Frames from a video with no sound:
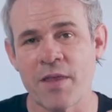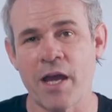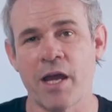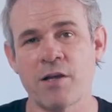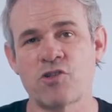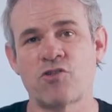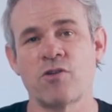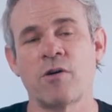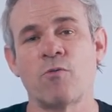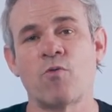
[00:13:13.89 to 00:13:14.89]
that
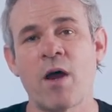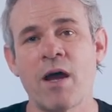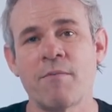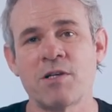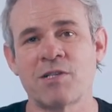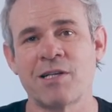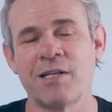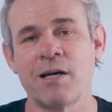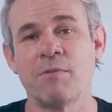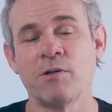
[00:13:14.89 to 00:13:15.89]
extra RAM is going to
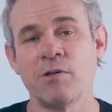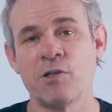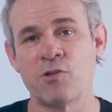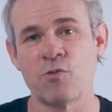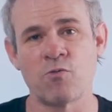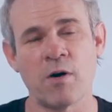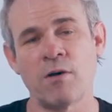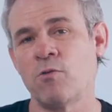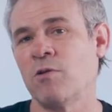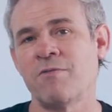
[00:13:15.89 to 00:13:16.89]
enable you to
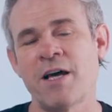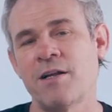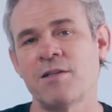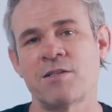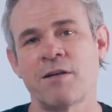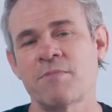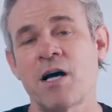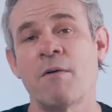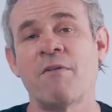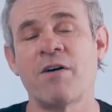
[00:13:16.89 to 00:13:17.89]
run all of that at the same
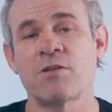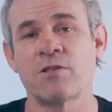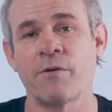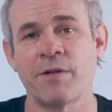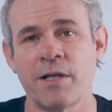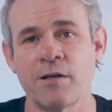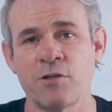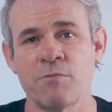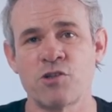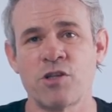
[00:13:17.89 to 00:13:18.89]
time without slowing down
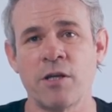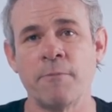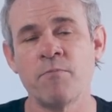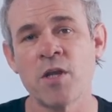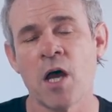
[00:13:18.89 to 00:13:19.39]
your machine.